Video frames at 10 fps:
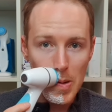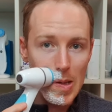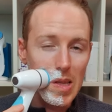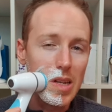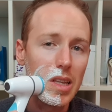
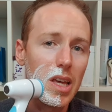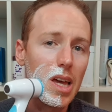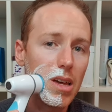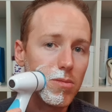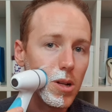cleaning the
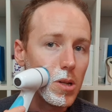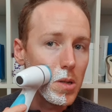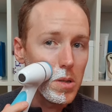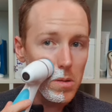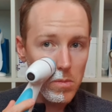hair
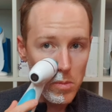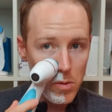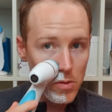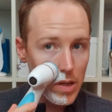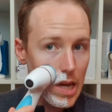follicle,
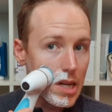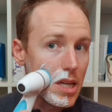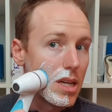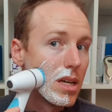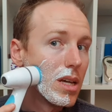removing
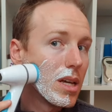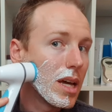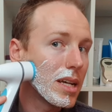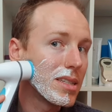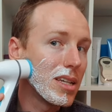any
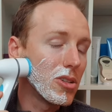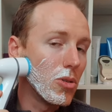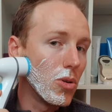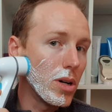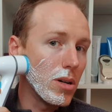excess
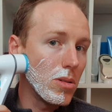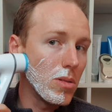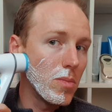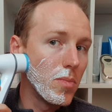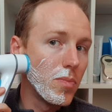oil.